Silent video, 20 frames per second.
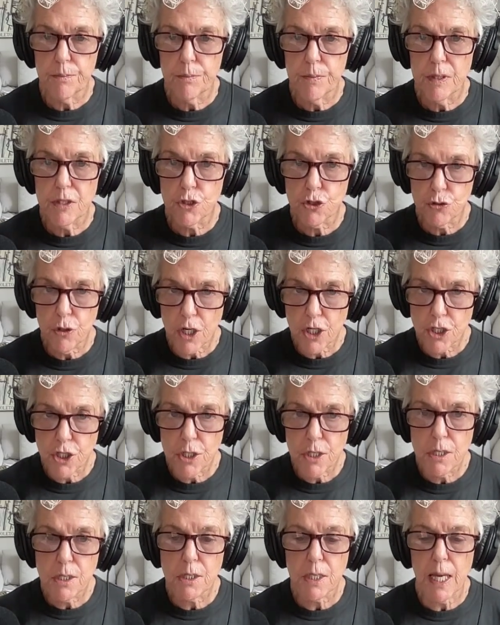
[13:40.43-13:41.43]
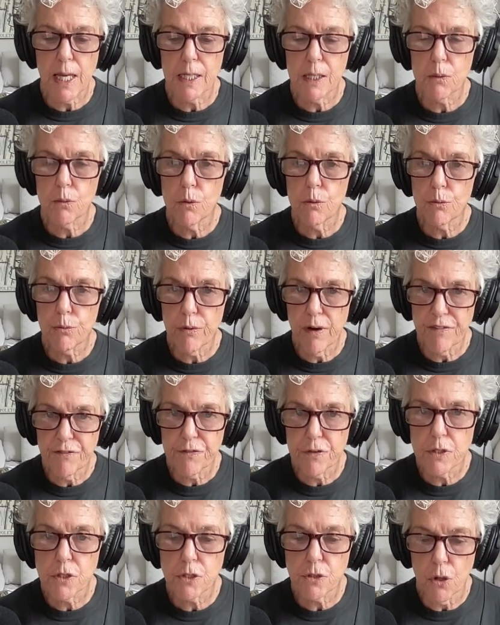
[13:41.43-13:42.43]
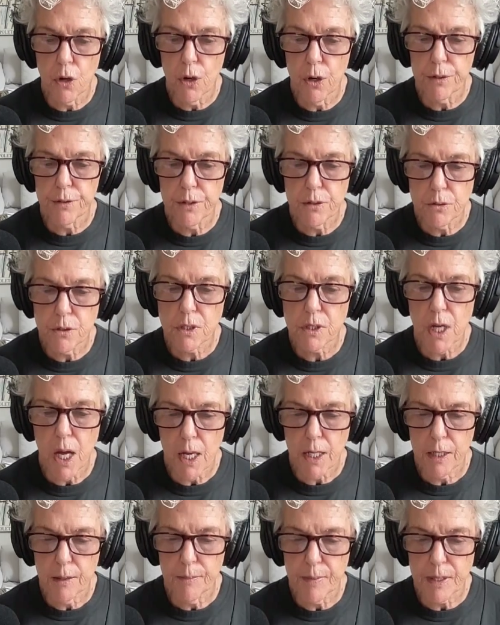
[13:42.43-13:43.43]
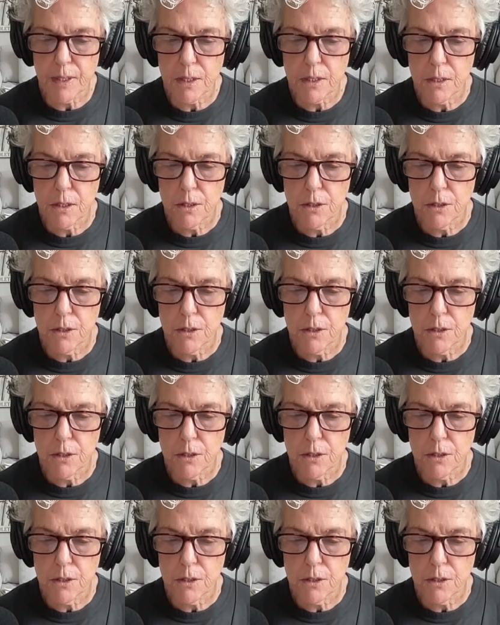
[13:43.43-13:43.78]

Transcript: instructions and it will reference all those documents.